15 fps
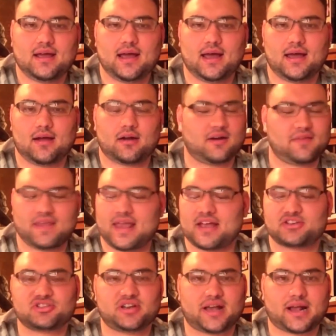Or in the
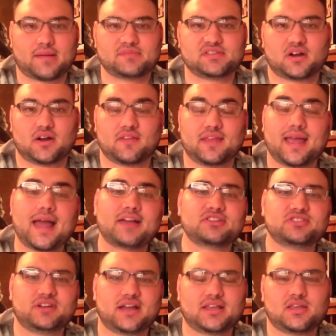extra deck, I'm sorry. The
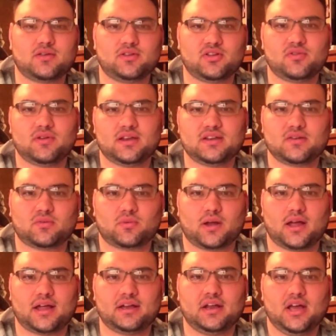extra deck you do need to
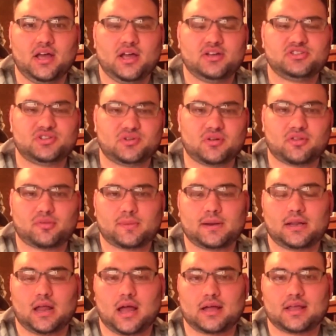run 2 to
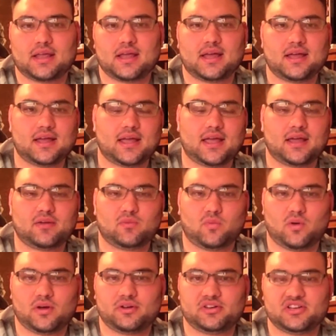3 Logia and
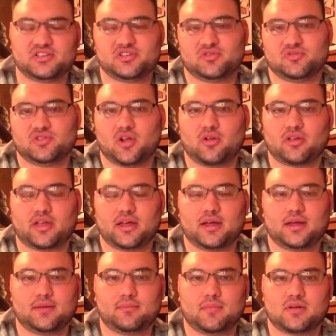1 to 2
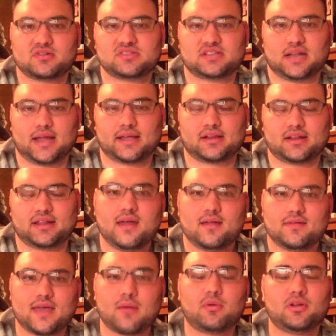Dolka, most likely.
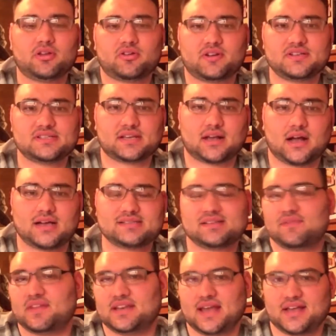That will increase the cost
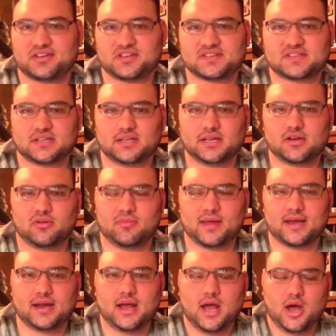of the deck just a little
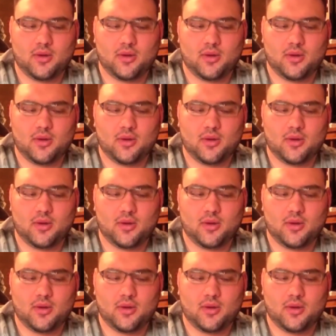bit.